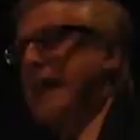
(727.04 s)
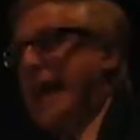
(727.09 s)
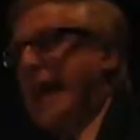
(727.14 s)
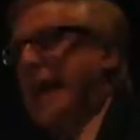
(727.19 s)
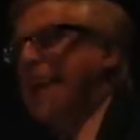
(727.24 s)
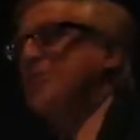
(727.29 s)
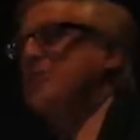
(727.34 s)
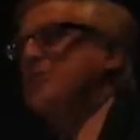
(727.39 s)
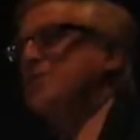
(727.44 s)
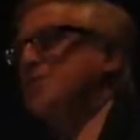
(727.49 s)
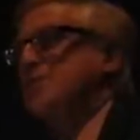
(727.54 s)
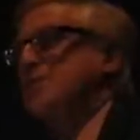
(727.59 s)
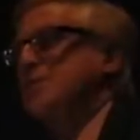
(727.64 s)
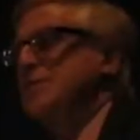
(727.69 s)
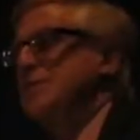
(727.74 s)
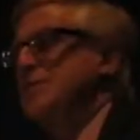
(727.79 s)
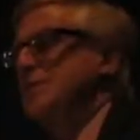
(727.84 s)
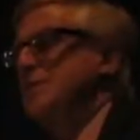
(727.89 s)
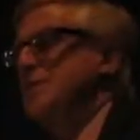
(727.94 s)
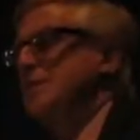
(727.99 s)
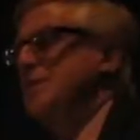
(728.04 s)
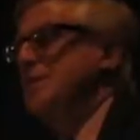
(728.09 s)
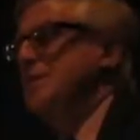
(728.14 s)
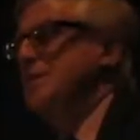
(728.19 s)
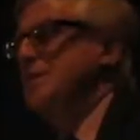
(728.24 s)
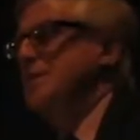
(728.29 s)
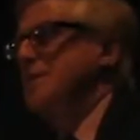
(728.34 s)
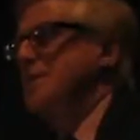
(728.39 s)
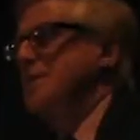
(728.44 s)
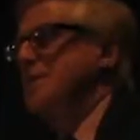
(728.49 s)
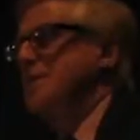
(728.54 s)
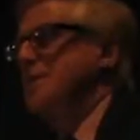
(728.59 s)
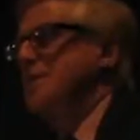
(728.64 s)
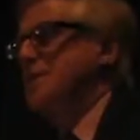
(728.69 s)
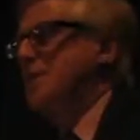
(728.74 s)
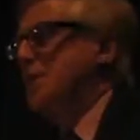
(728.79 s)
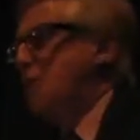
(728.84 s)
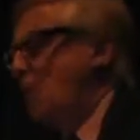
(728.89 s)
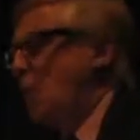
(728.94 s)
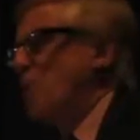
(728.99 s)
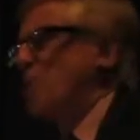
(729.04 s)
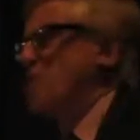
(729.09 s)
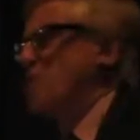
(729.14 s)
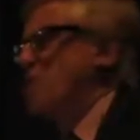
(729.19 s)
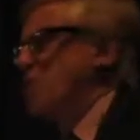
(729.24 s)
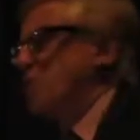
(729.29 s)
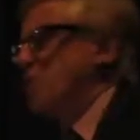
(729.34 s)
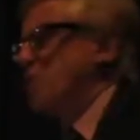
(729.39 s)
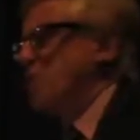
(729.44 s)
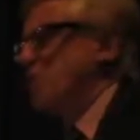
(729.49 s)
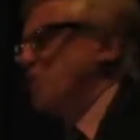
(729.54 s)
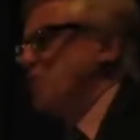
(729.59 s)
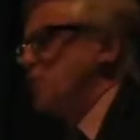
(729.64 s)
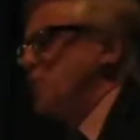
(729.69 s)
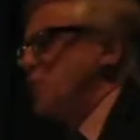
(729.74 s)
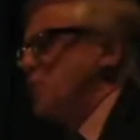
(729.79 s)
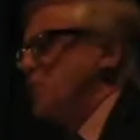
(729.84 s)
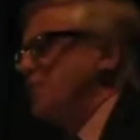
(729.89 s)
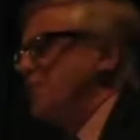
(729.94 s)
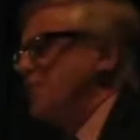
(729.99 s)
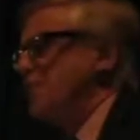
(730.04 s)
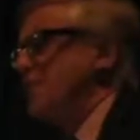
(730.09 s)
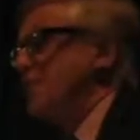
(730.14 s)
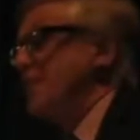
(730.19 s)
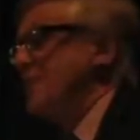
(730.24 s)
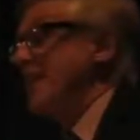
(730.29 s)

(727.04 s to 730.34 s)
as the chlorophyll is withdrawn.